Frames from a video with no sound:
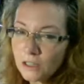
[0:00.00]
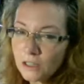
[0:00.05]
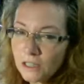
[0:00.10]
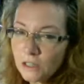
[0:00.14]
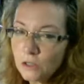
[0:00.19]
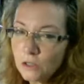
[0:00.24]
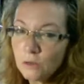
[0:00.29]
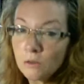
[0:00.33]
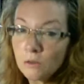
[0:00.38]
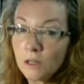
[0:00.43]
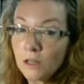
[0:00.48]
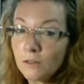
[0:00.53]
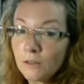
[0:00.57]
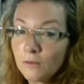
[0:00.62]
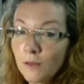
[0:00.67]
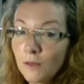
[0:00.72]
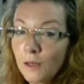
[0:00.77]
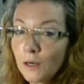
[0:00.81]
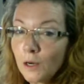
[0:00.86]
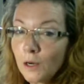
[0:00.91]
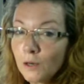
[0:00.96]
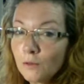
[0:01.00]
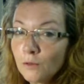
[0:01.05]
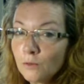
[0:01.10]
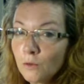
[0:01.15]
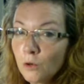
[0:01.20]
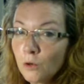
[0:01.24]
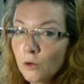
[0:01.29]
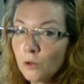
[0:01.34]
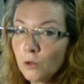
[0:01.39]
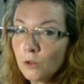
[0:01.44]
I do a lot of fan art
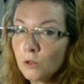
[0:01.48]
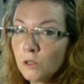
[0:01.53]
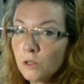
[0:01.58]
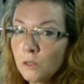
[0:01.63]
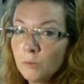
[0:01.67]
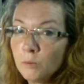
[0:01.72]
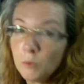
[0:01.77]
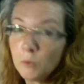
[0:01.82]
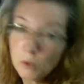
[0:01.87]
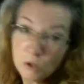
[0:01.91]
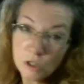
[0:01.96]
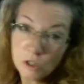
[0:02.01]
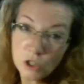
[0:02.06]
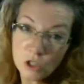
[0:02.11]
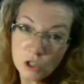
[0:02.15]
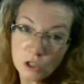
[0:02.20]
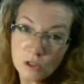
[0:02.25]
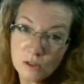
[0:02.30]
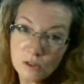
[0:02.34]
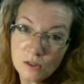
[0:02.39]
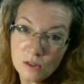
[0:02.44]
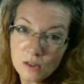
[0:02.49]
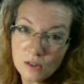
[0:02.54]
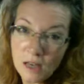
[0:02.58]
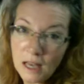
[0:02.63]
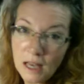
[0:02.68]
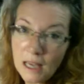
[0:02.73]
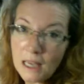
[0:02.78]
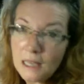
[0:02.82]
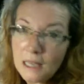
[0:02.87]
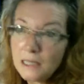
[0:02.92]
for musicians
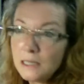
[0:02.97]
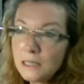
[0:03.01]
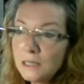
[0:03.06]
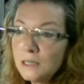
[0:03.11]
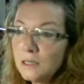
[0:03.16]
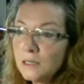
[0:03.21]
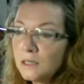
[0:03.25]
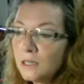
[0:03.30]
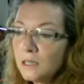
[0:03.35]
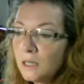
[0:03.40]
and